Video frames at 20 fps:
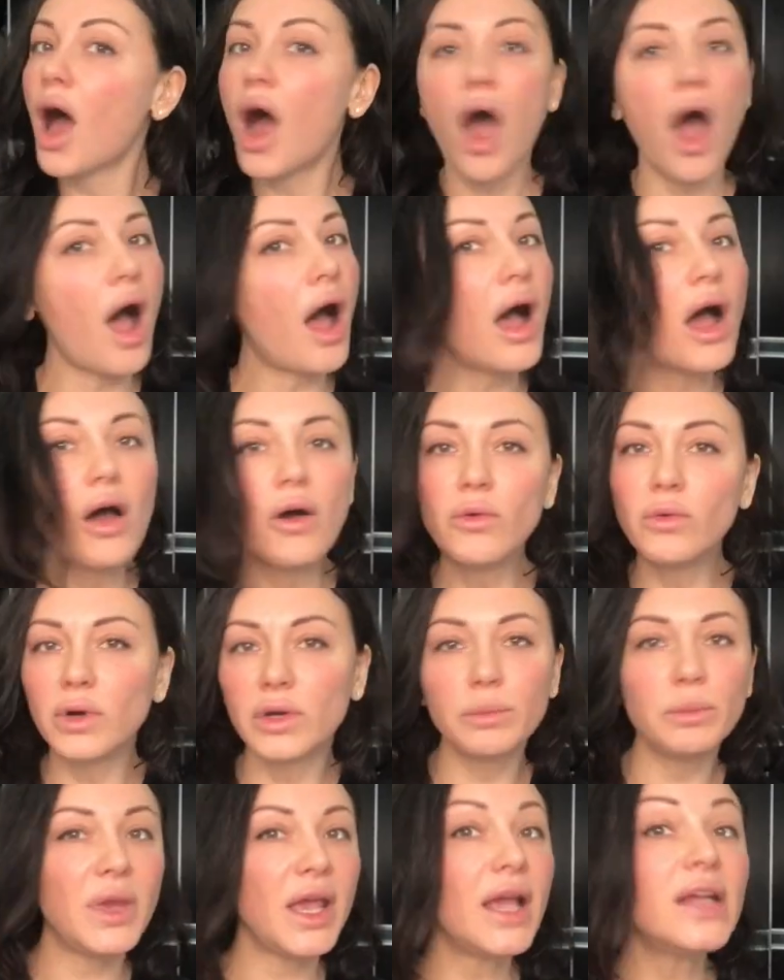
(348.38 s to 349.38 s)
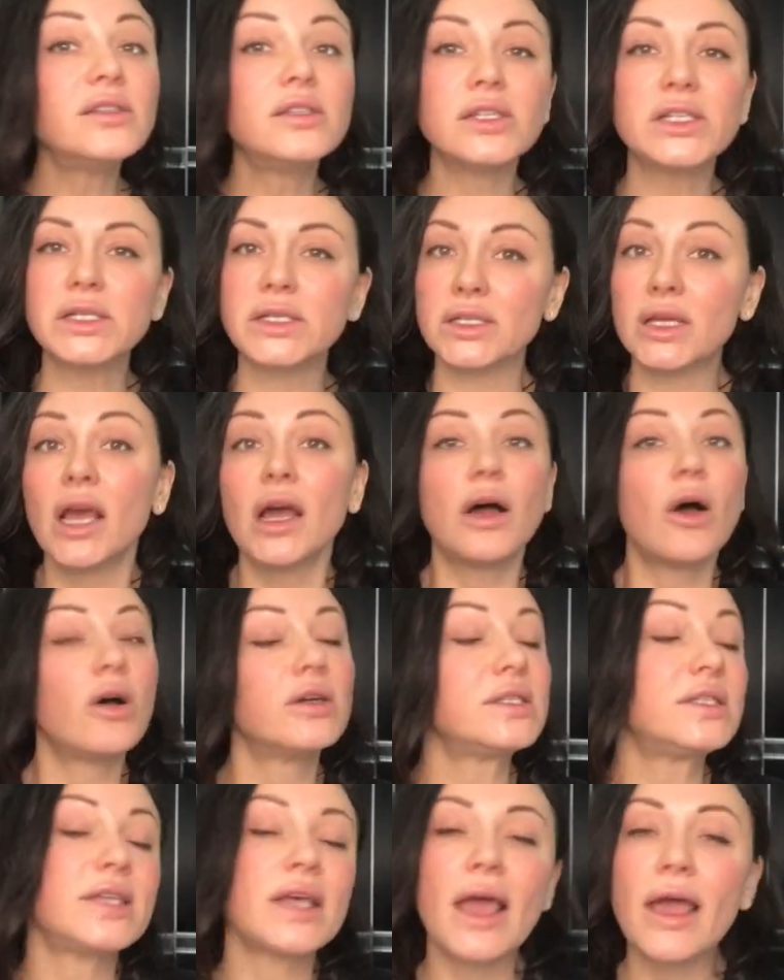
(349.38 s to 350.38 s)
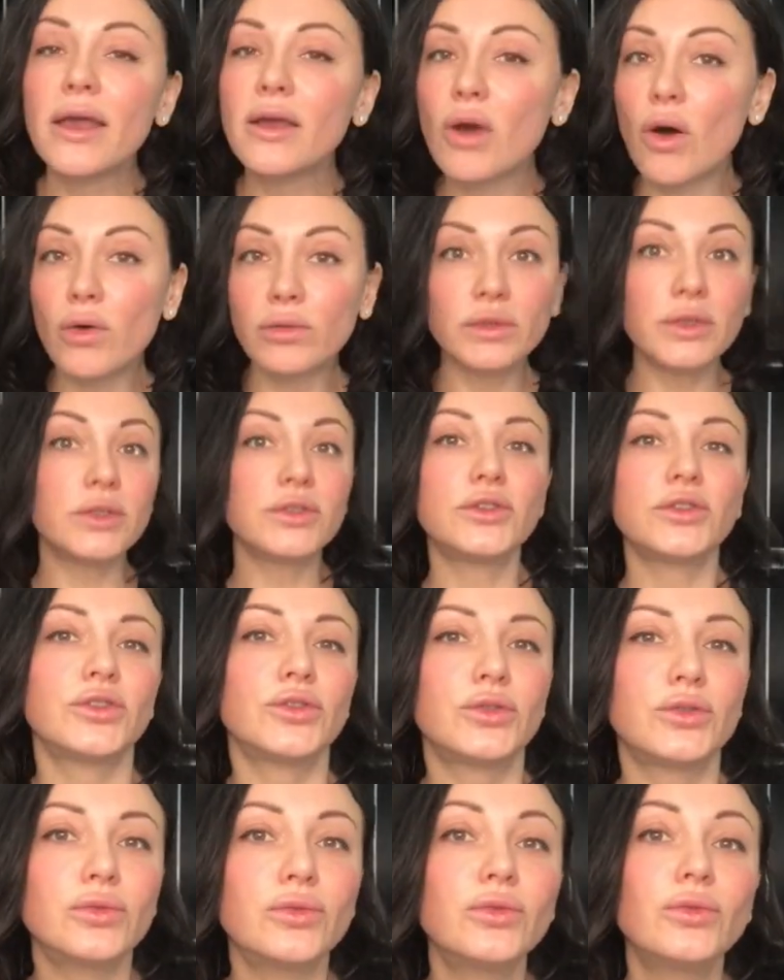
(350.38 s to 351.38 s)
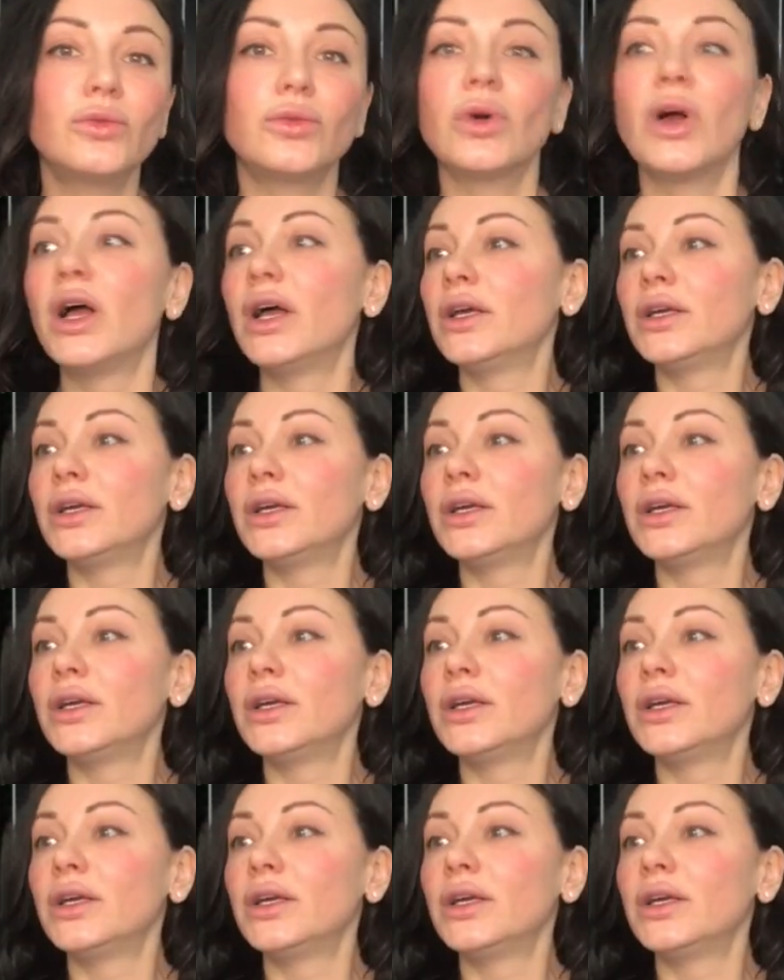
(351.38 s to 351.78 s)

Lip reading: our media say only true.